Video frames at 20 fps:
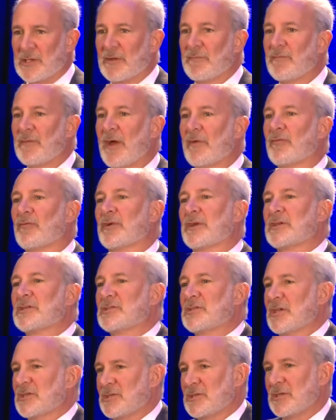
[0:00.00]
that have never
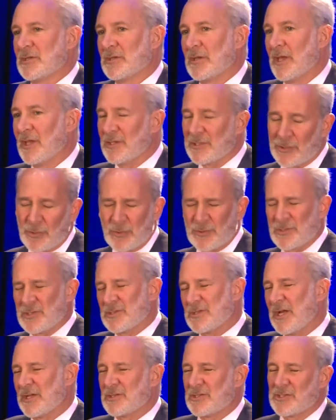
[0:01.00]
existed. And of course,
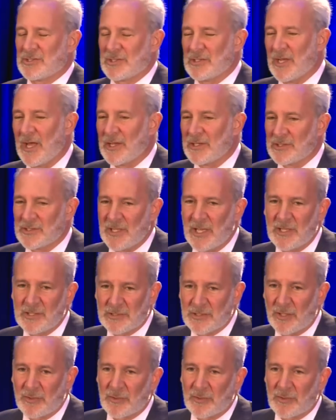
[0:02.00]
it's not just the United States.